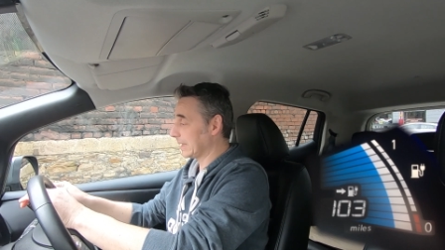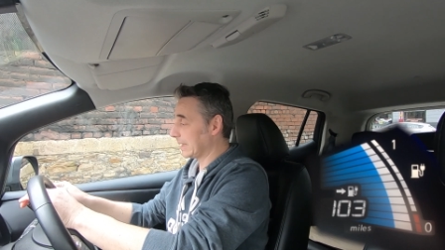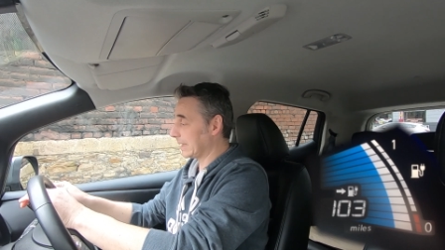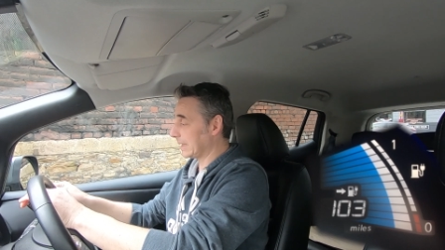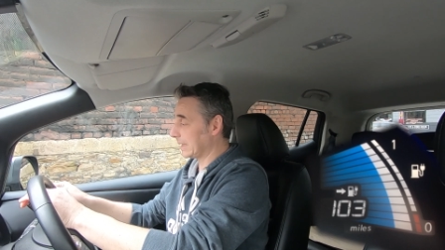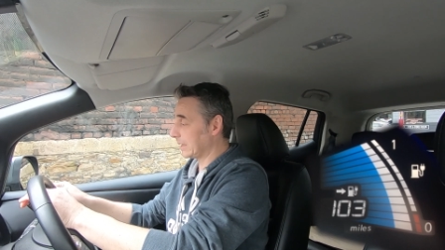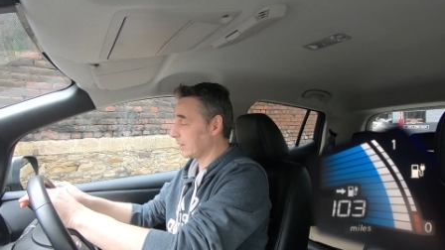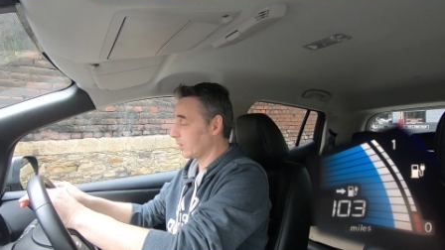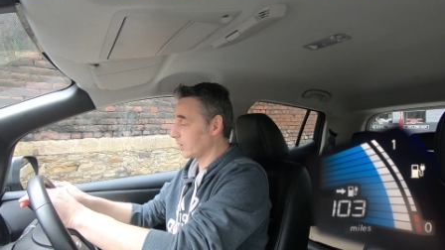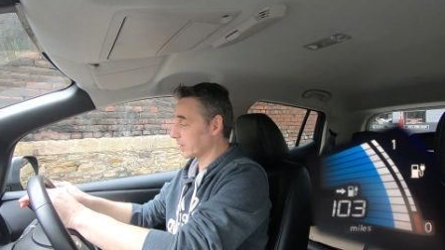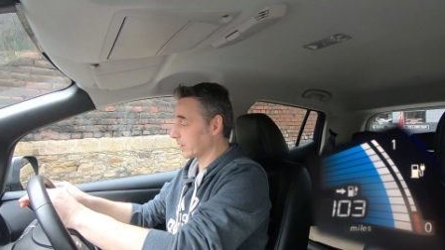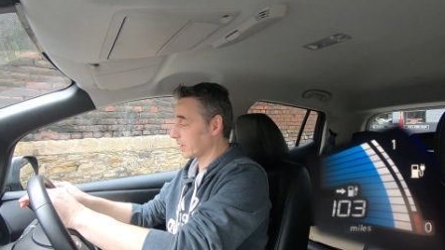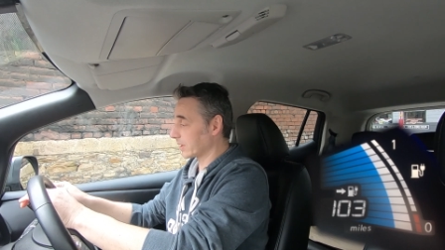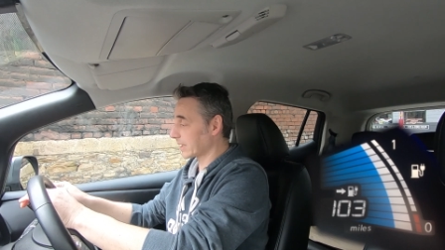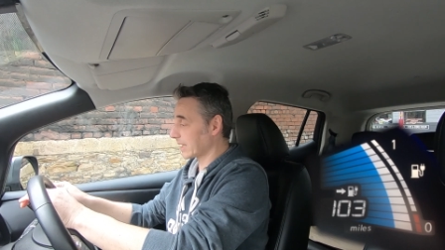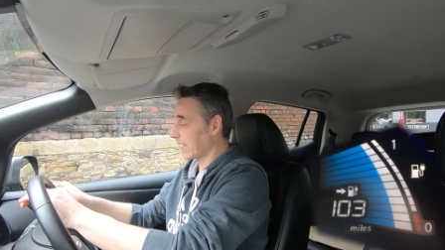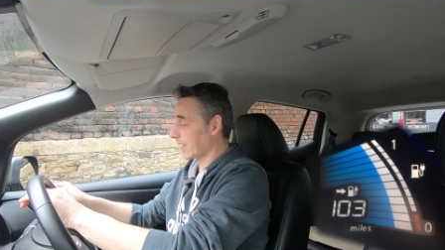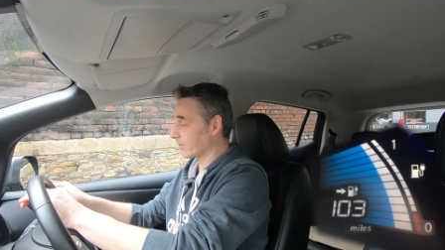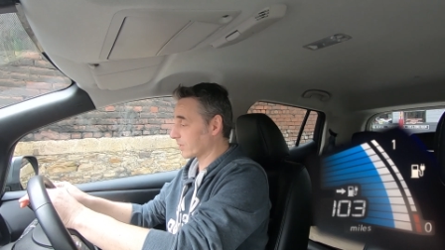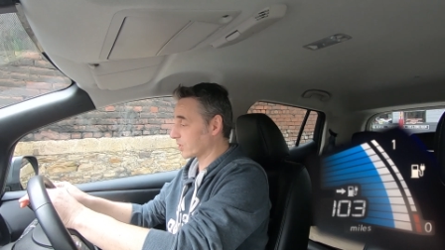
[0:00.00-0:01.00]
on our
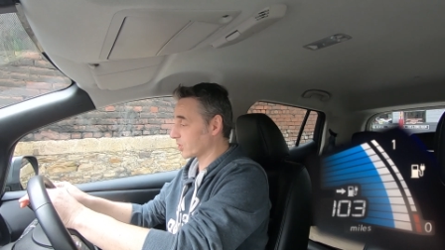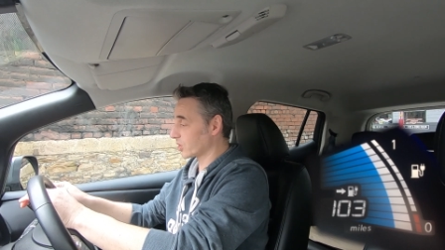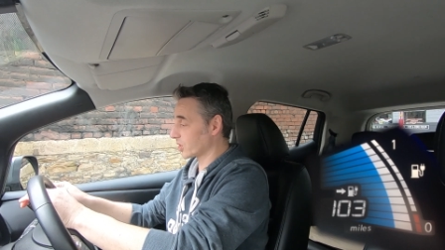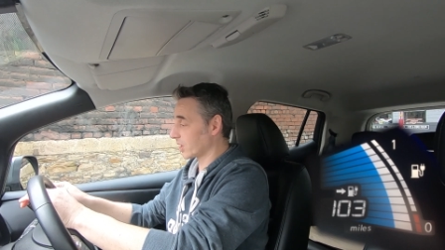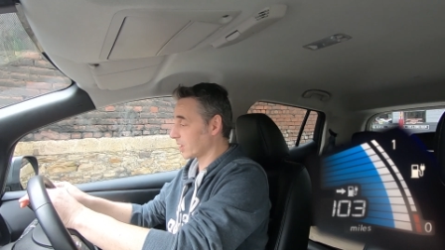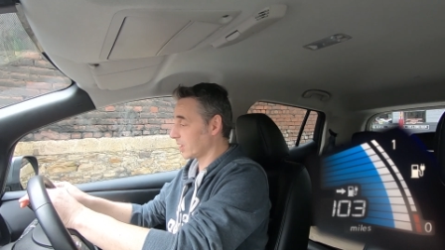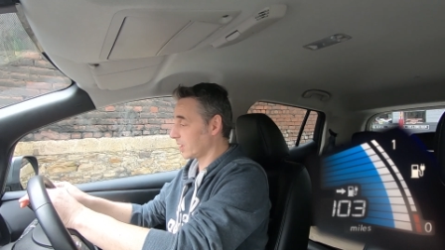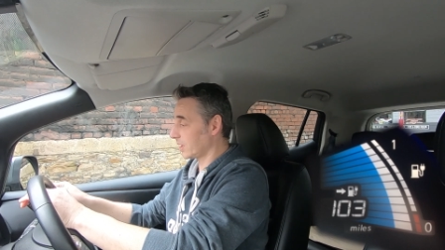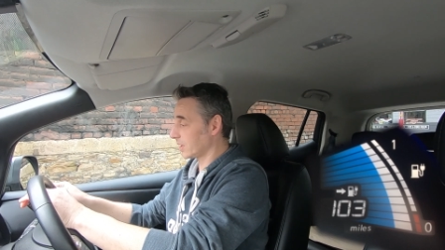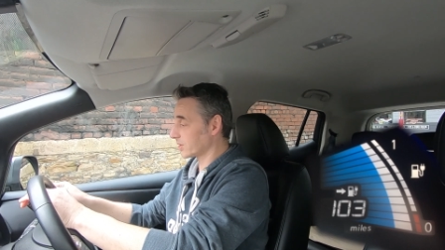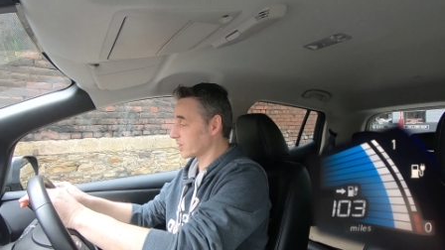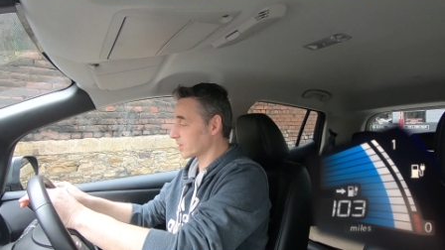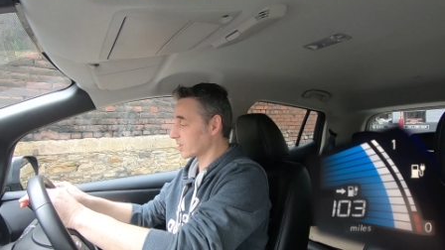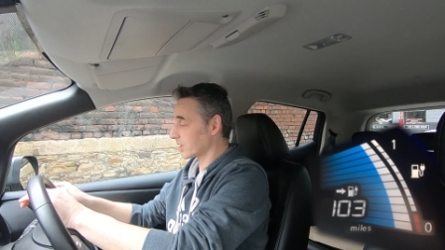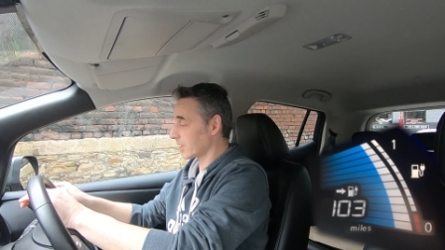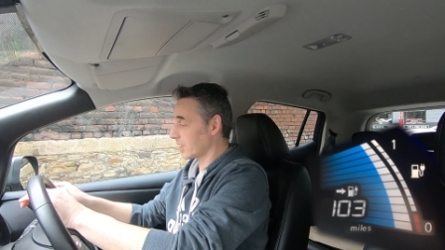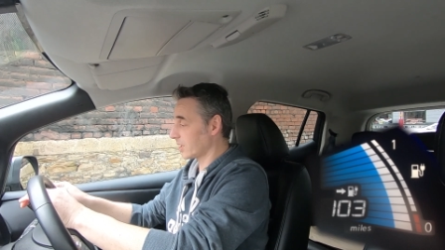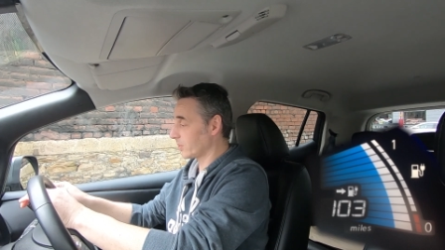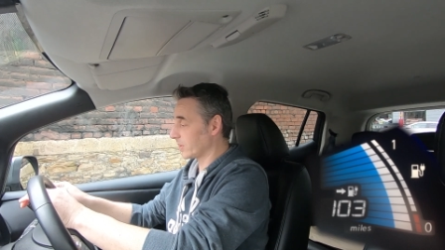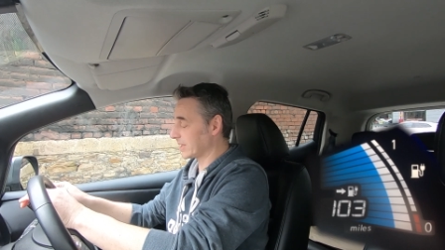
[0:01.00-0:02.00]
current charge,
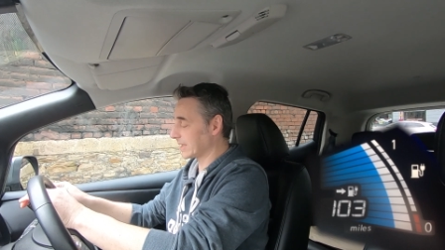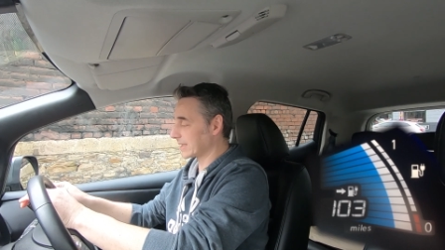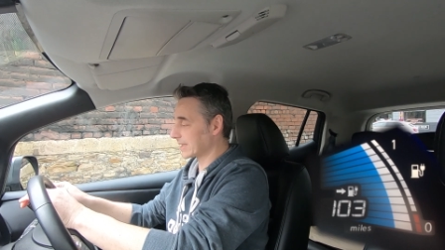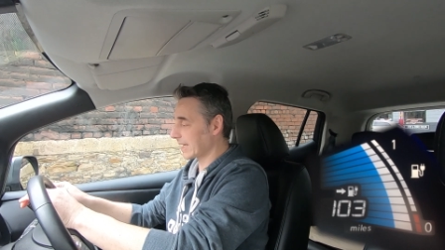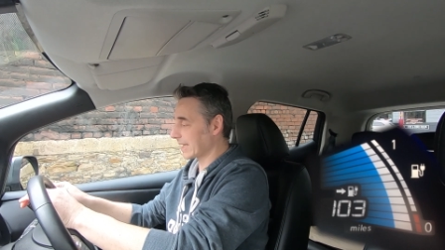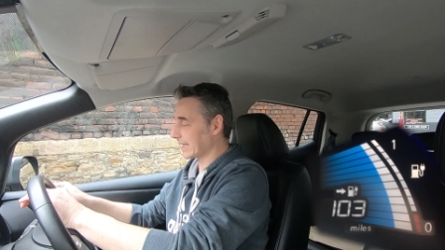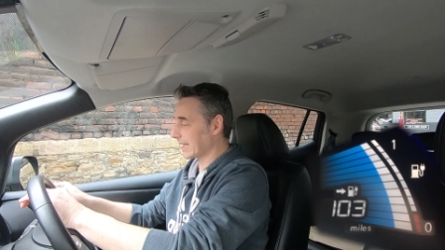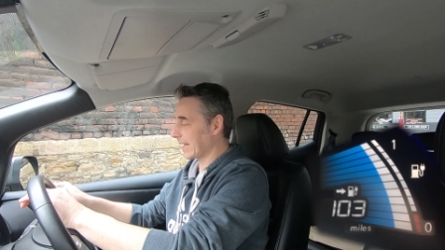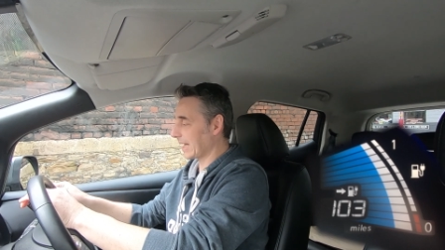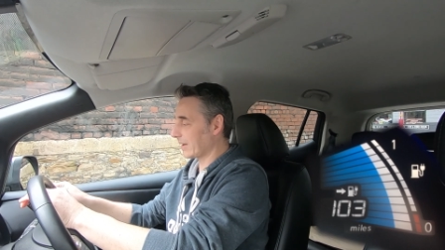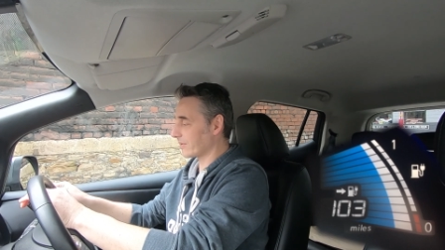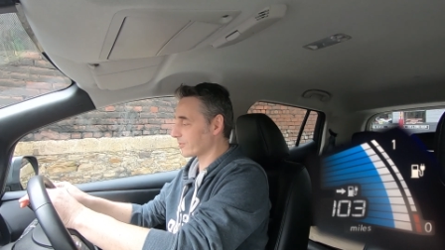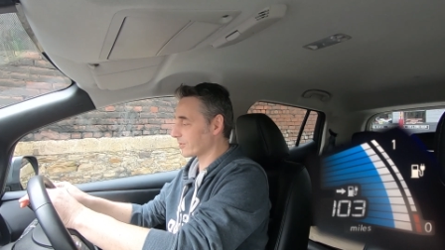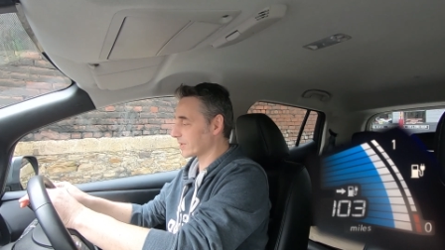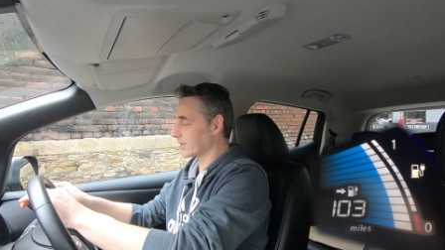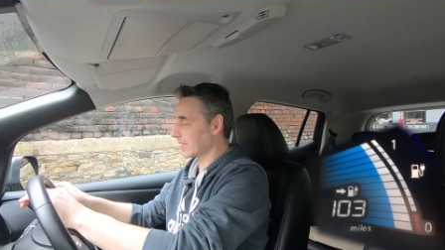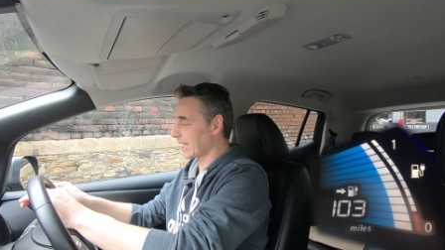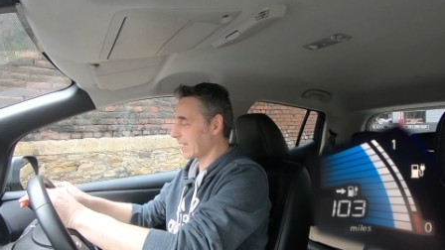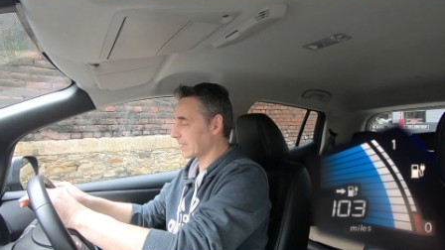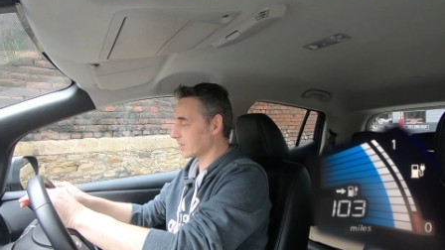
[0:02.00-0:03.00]
so we did take it out for
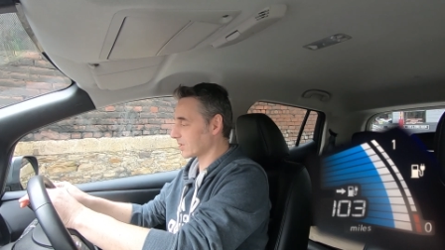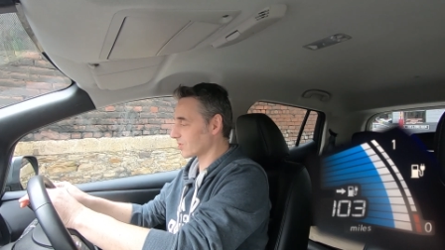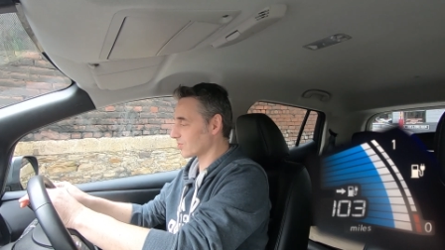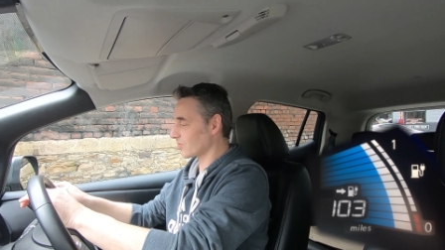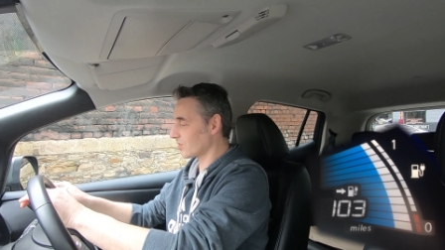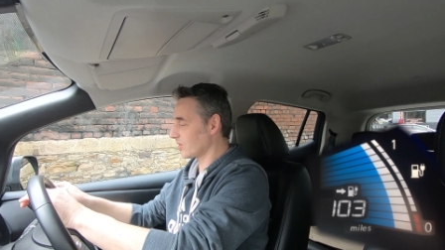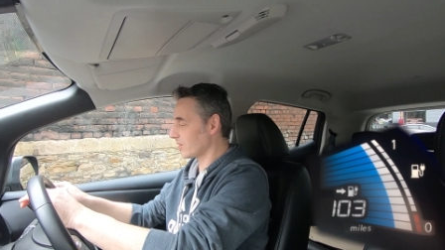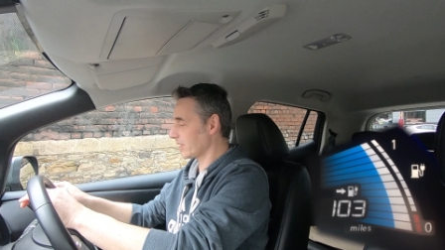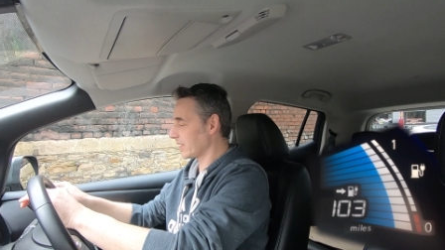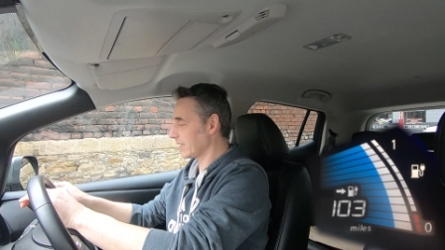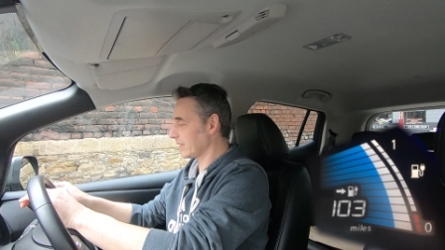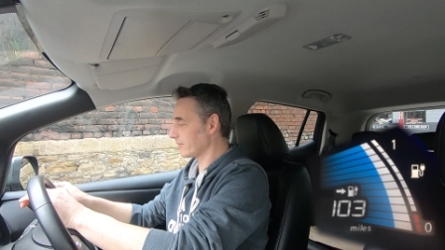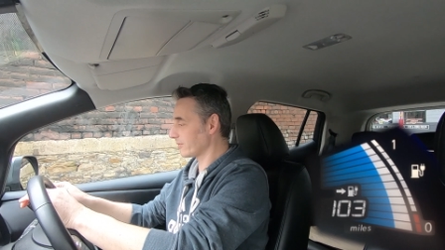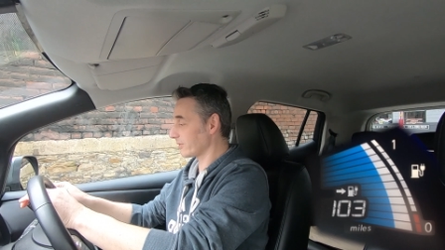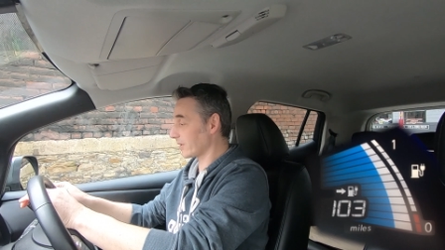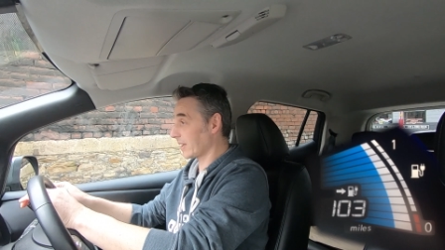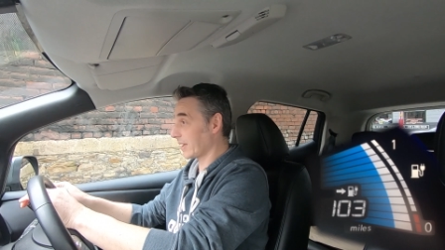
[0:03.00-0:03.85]
a test drive,